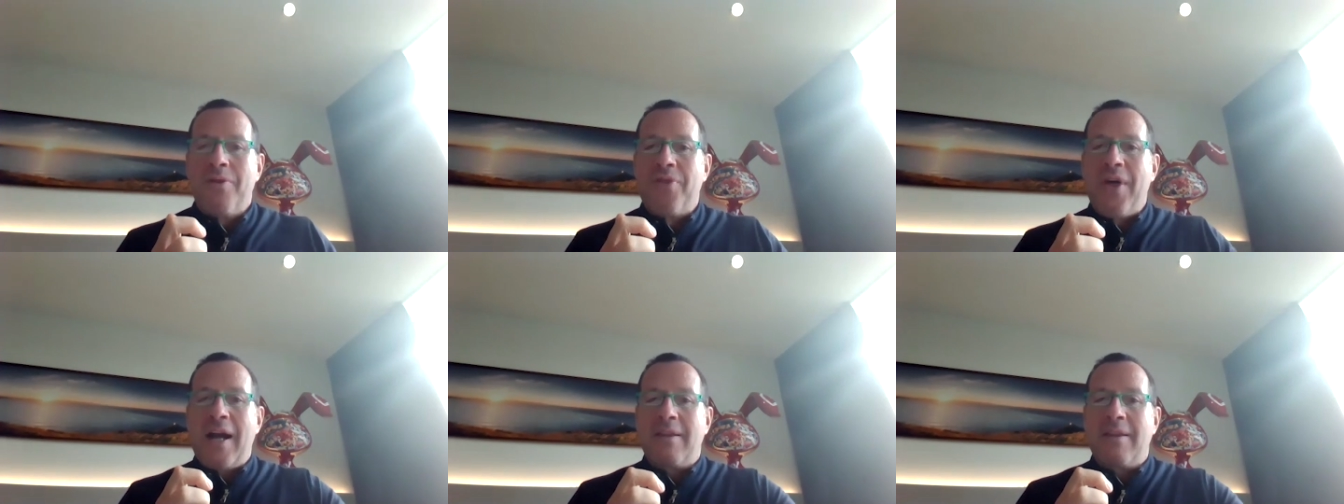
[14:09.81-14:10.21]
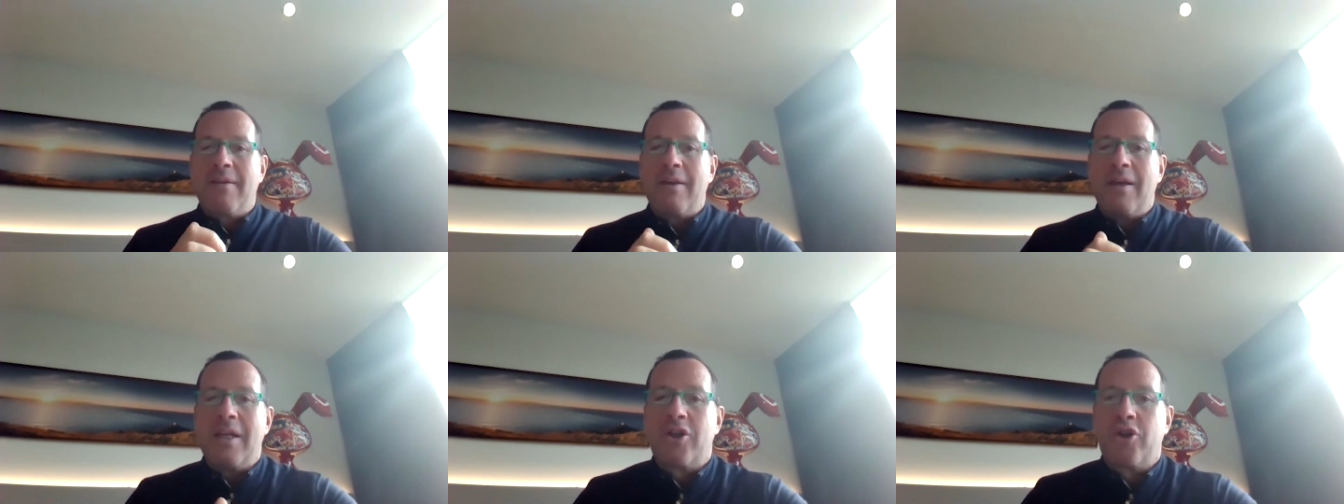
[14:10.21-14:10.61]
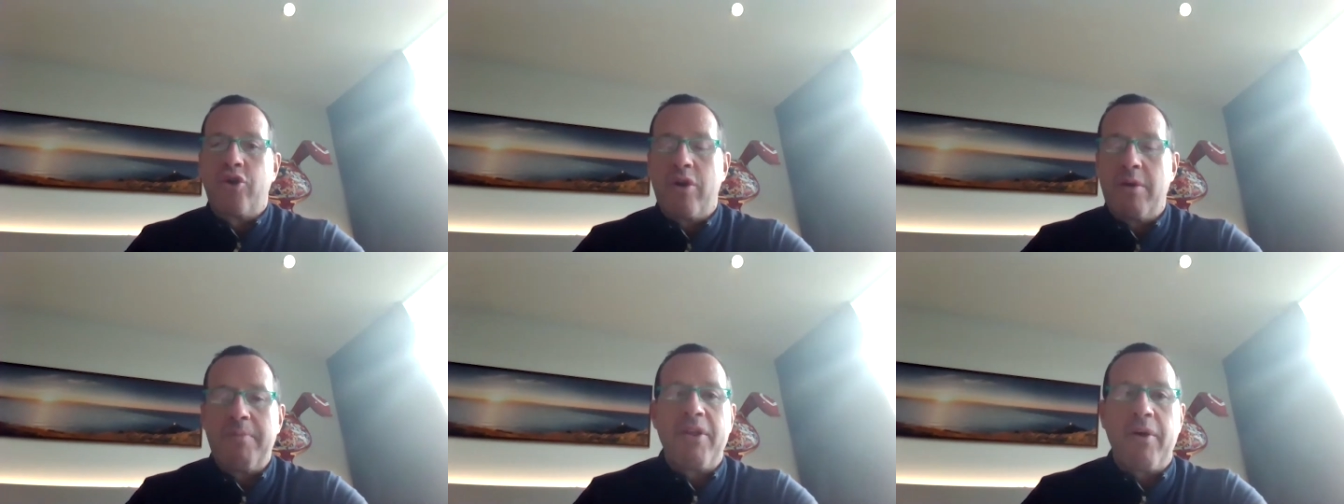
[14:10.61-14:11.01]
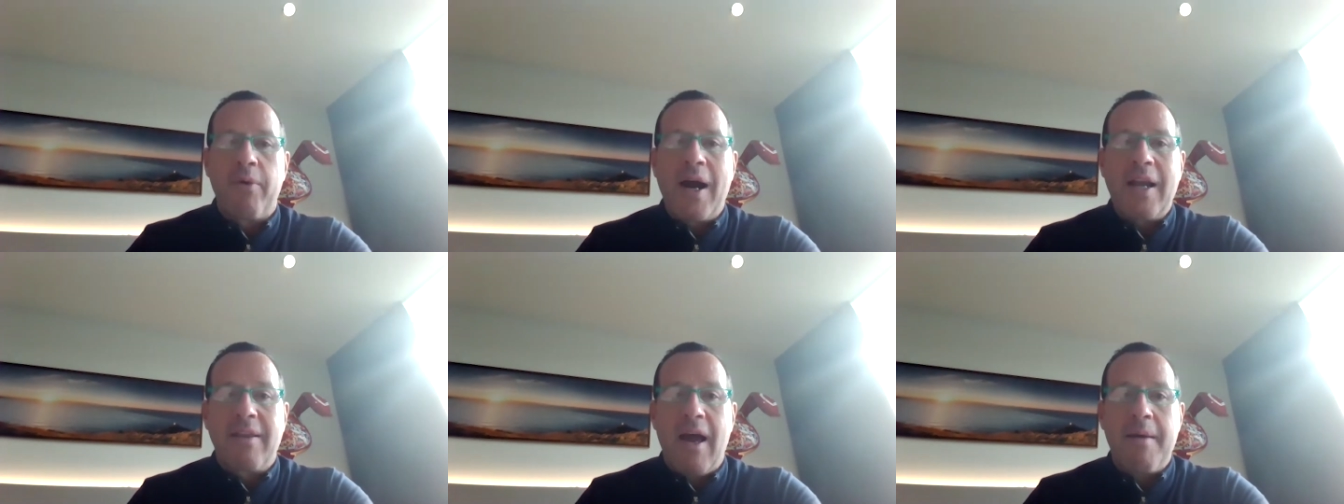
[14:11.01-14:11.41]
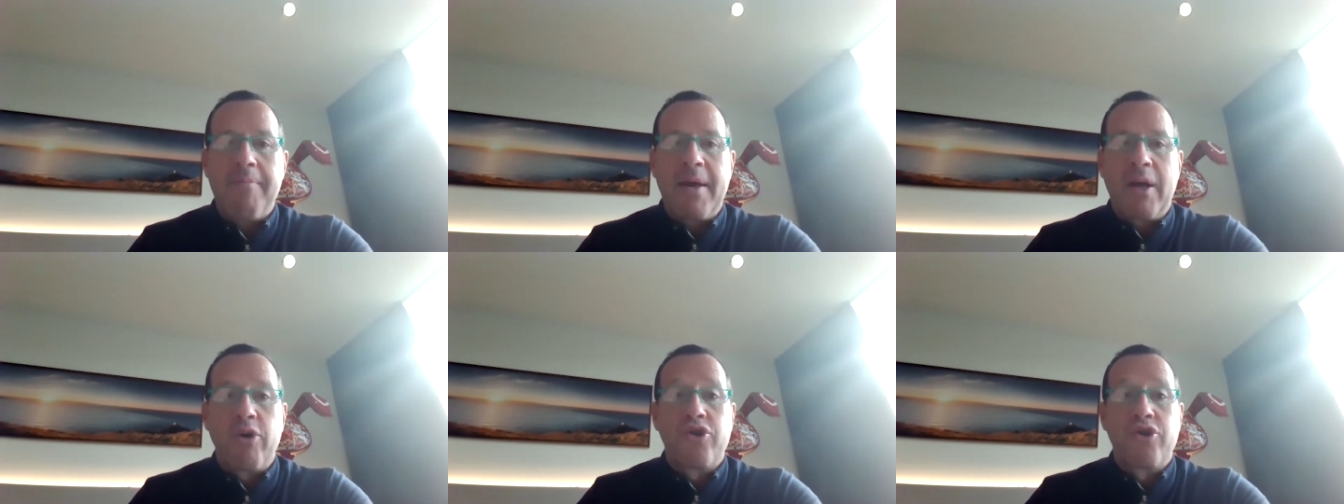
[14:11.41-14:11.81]
that it shouldn't be the right time
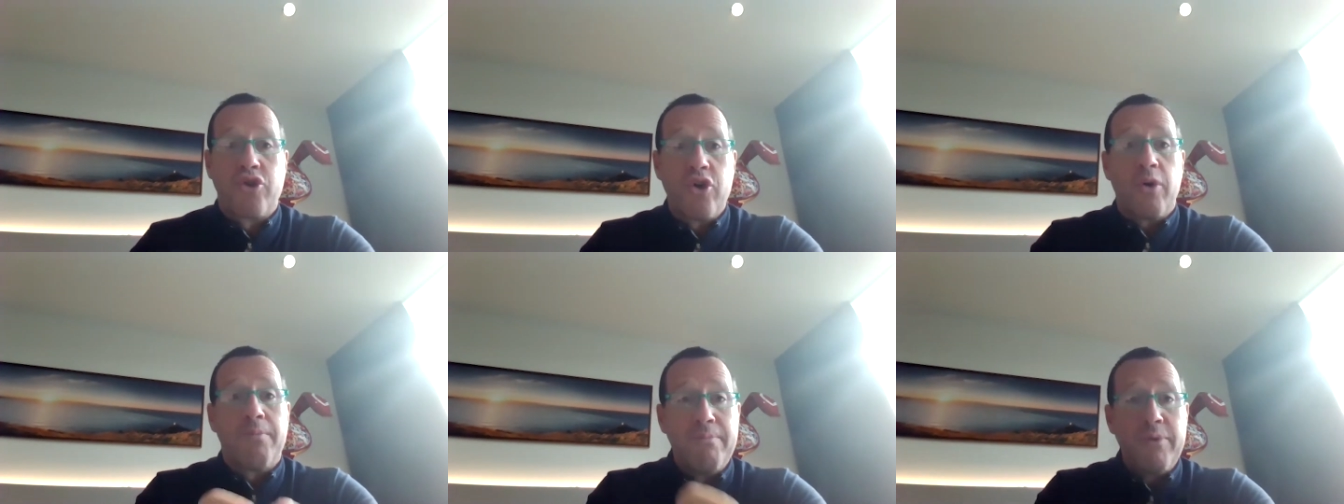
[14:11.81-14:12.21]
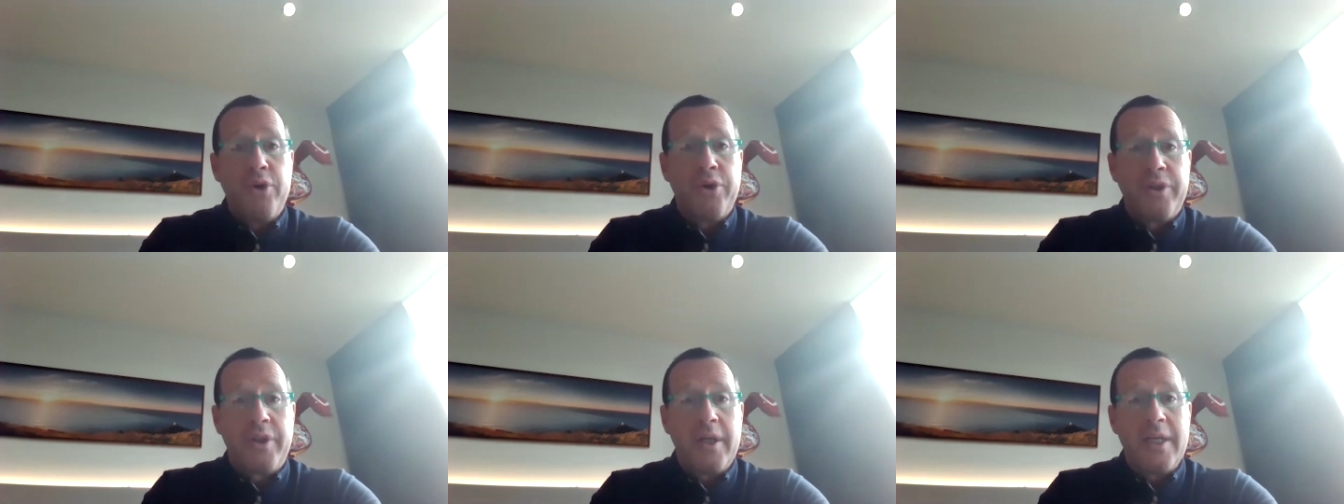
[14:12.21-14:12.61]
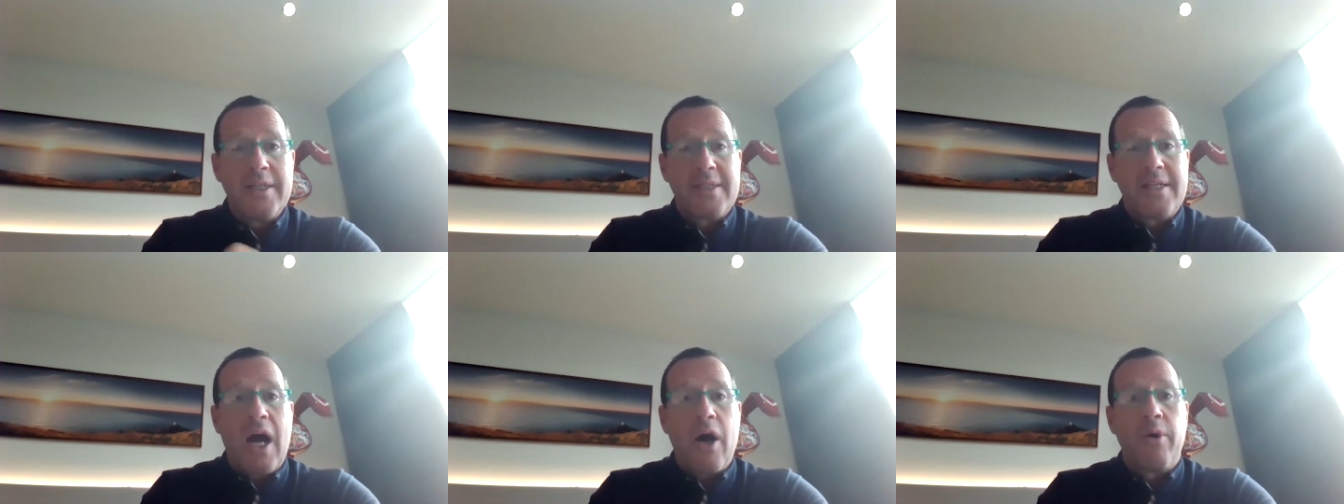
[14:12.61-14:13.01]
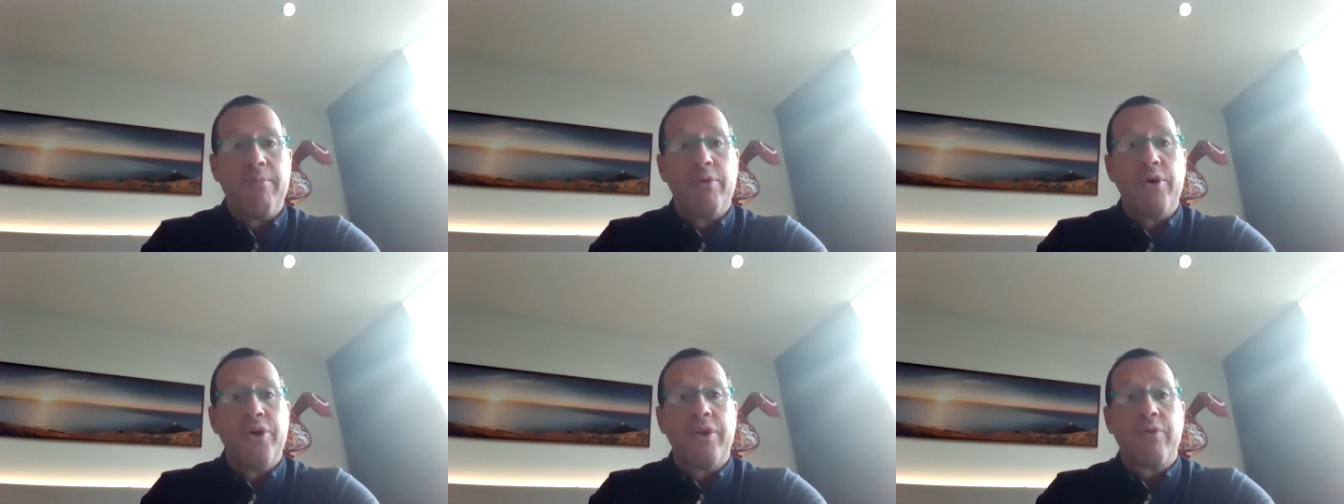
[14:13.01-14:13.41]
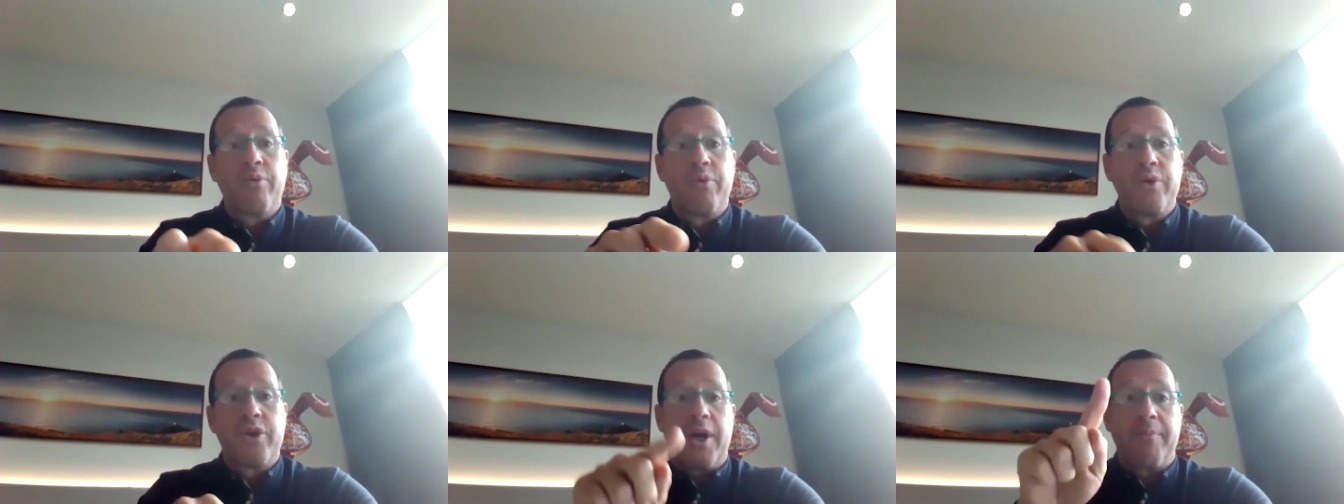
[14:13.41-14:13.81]
because your mood is now a mood
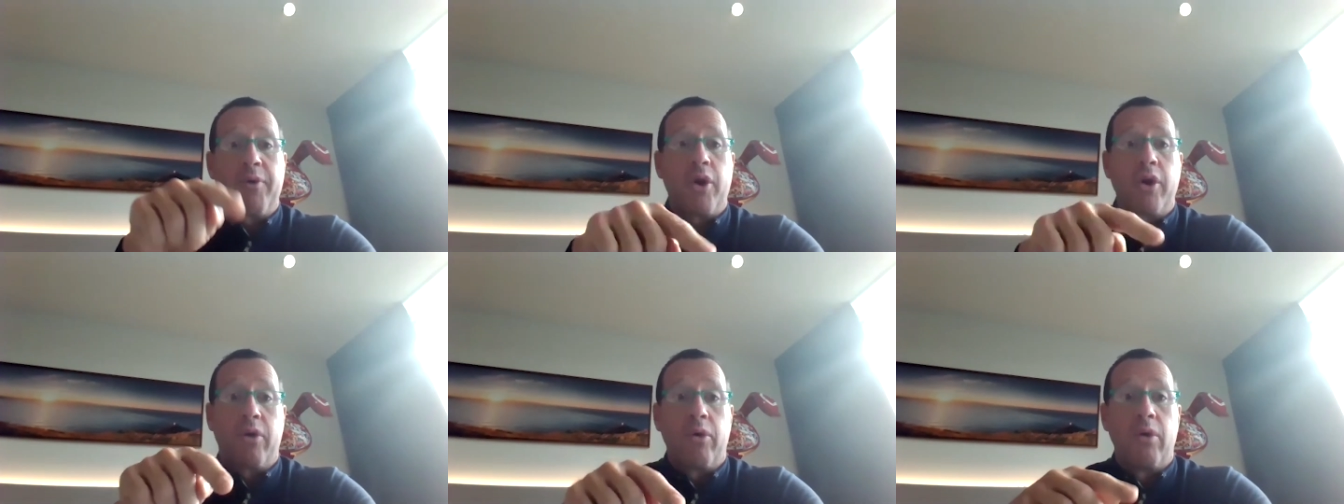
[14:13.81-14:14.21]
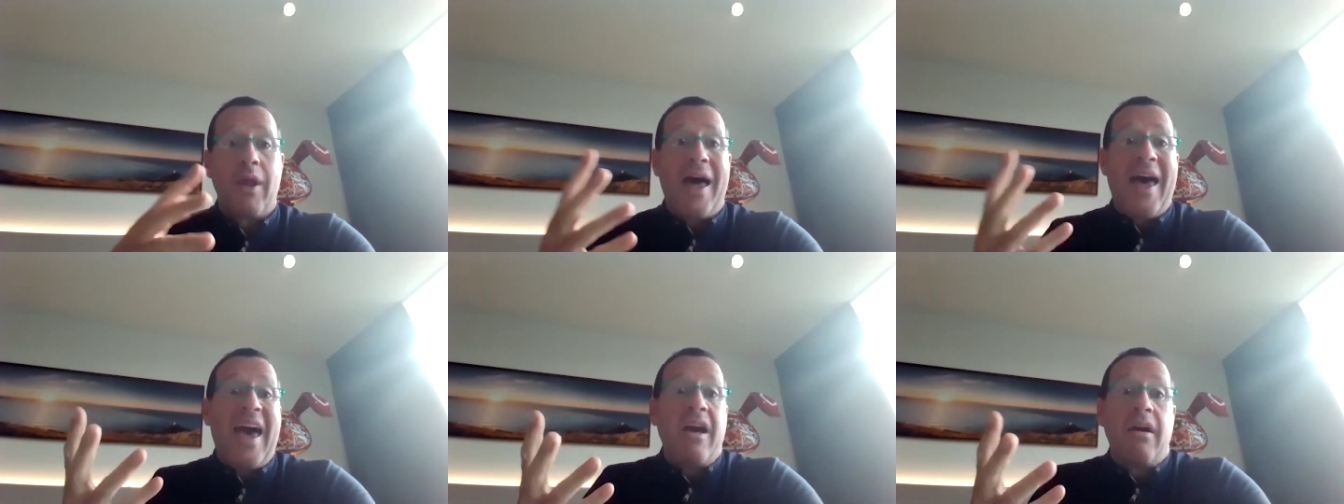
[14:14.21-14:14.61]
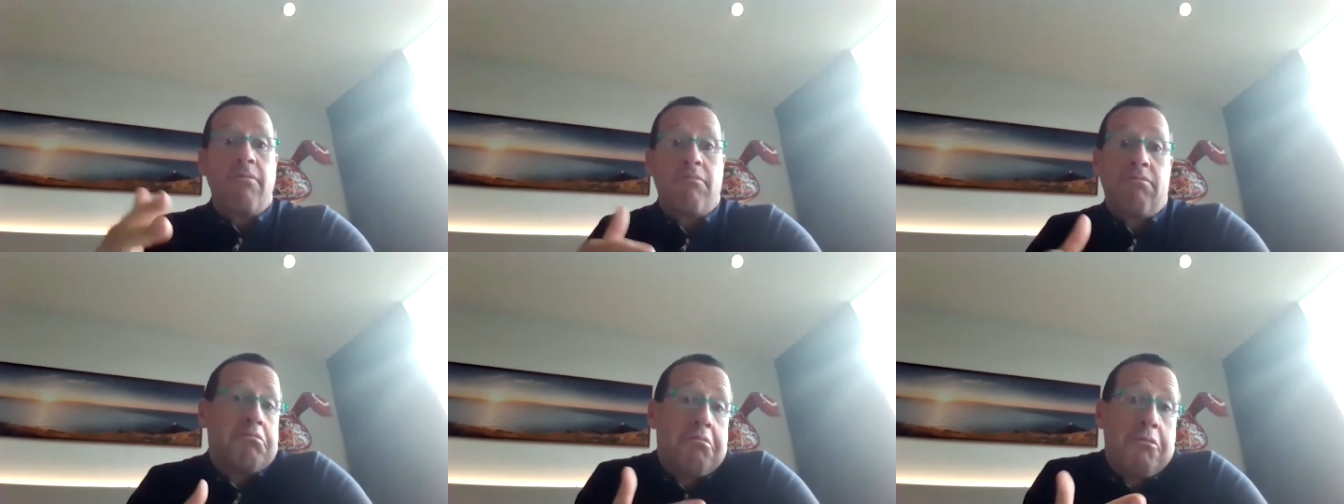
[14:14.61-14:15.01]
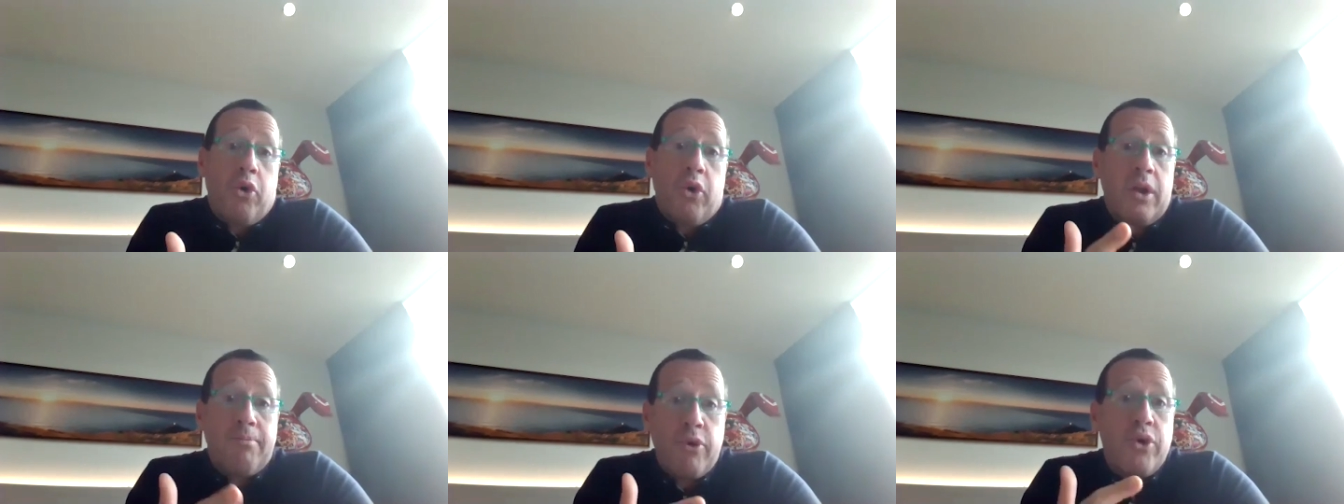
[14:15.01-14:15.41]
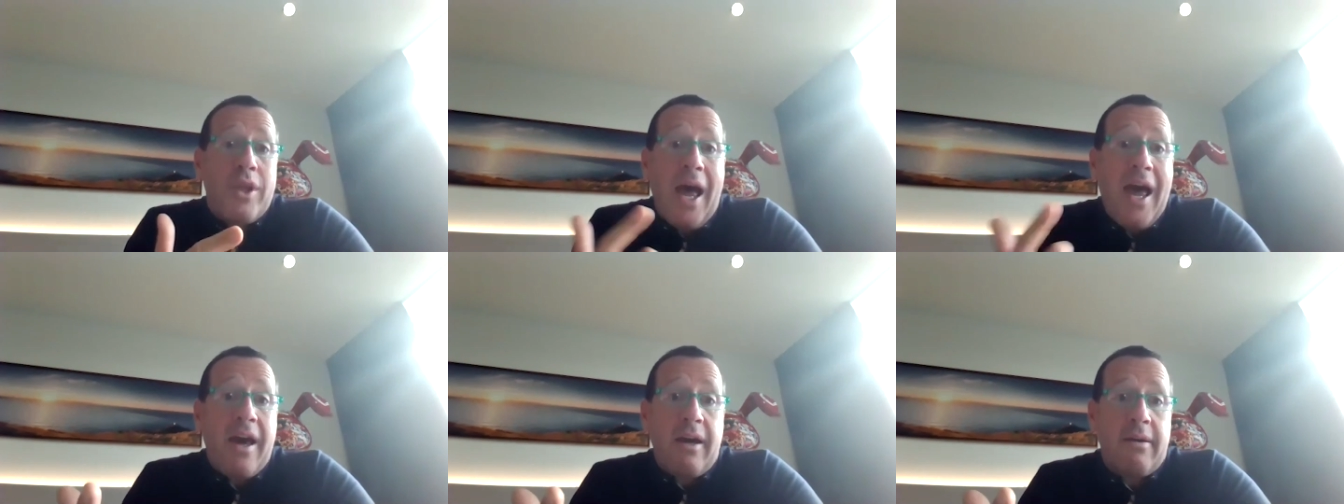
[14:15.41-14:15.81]
which I'm going to call A. You're in mood
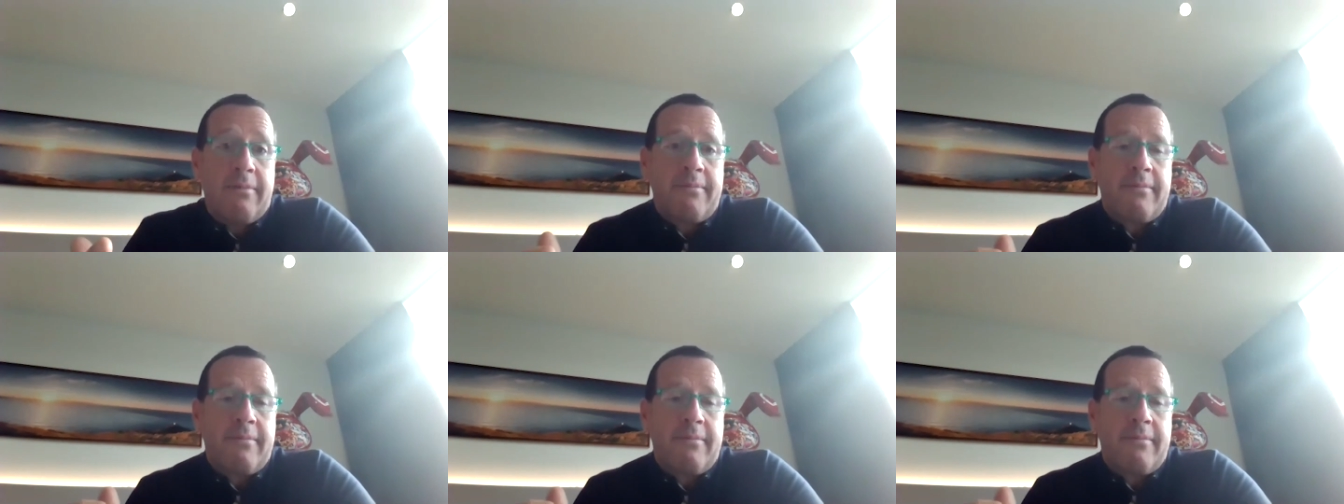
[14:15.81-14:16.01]
A